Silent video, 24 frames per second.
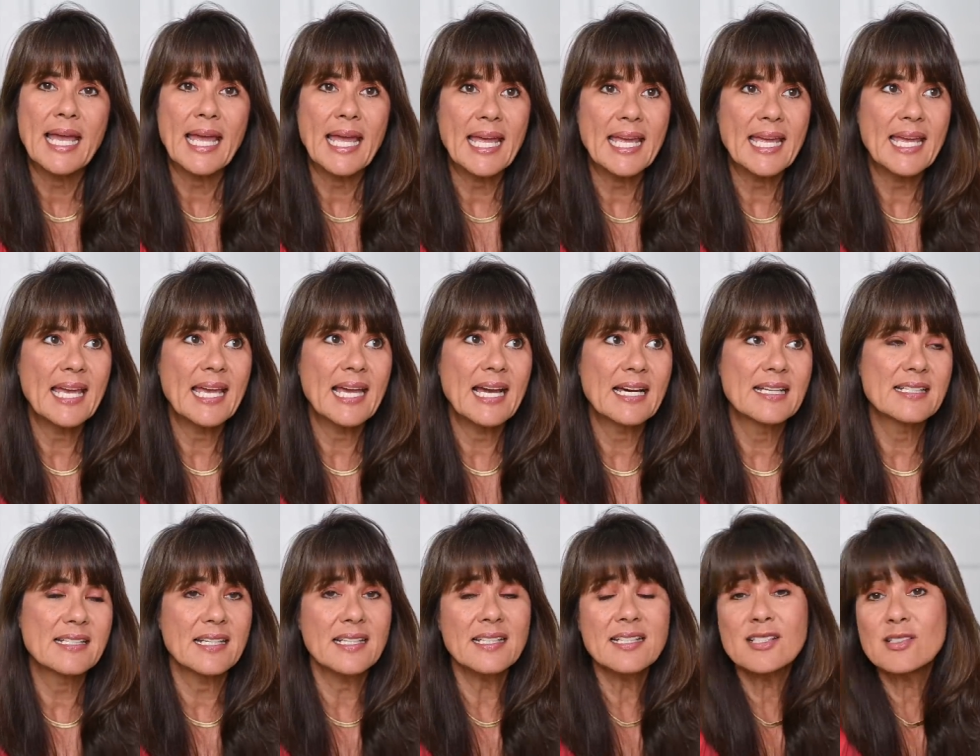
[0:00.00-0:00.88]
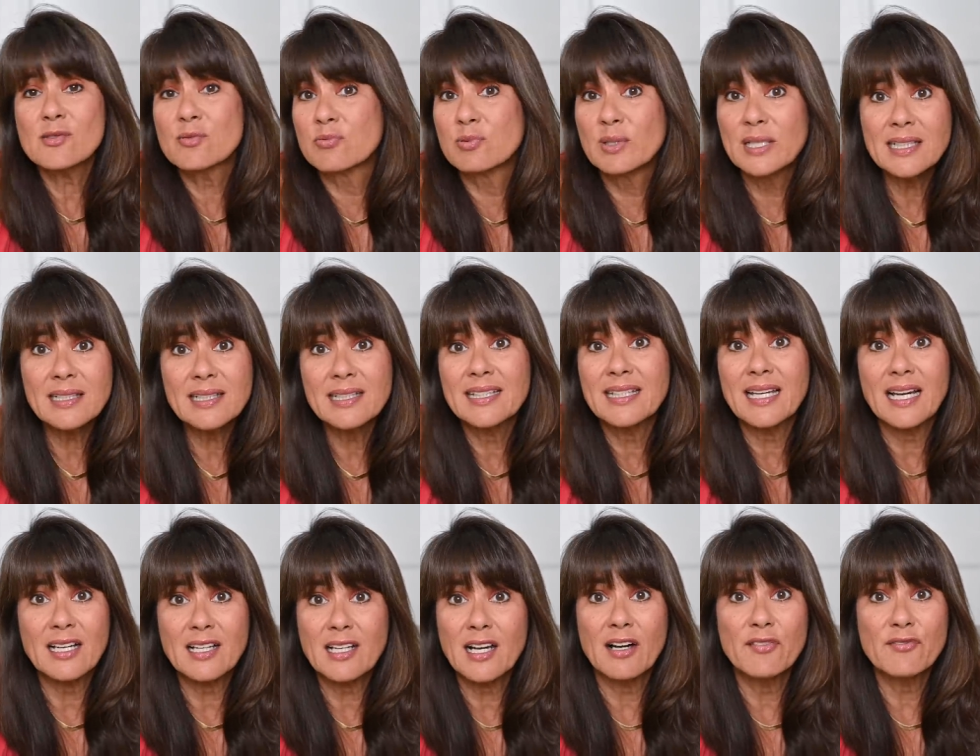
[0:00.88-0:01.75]
And it is really
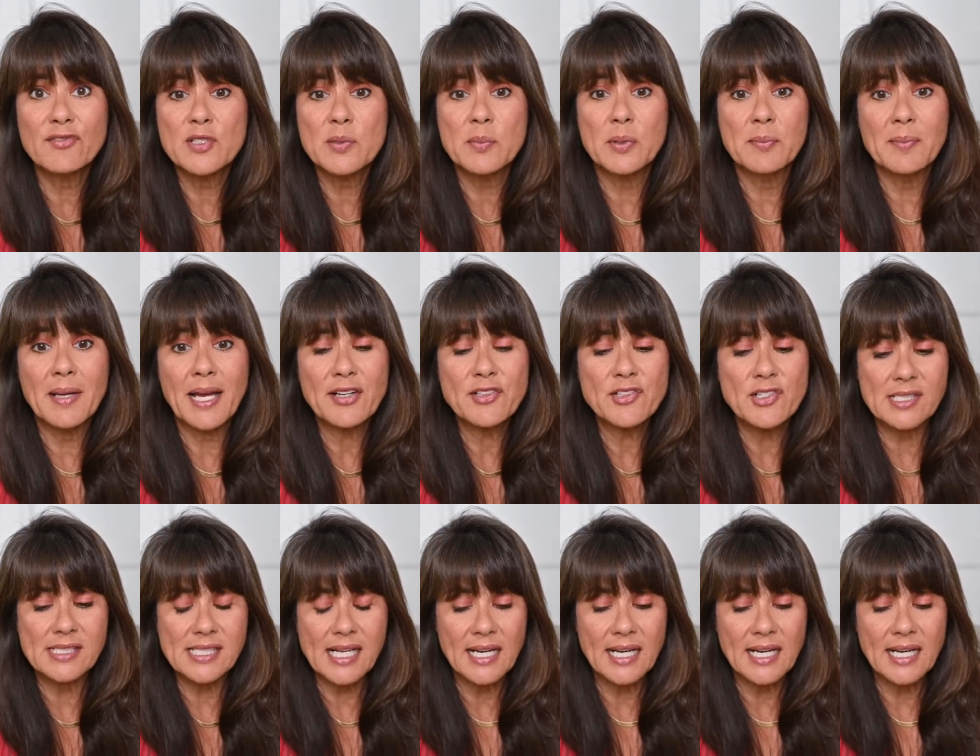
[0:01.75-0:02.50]
a comfortable mattress.